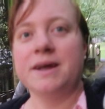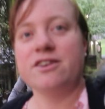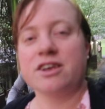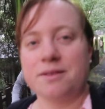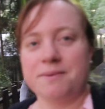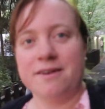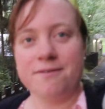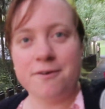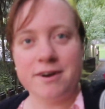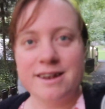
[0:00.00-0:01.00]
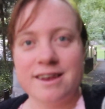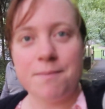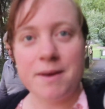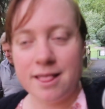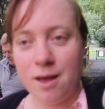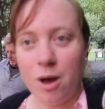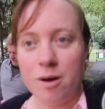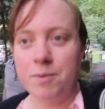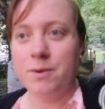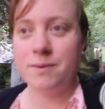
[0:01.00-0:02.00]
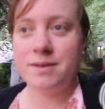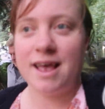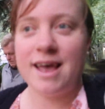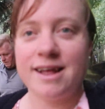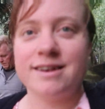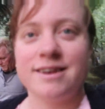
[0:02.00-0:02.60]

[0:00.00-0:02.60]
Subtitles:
We just went for a dip in the hot pools at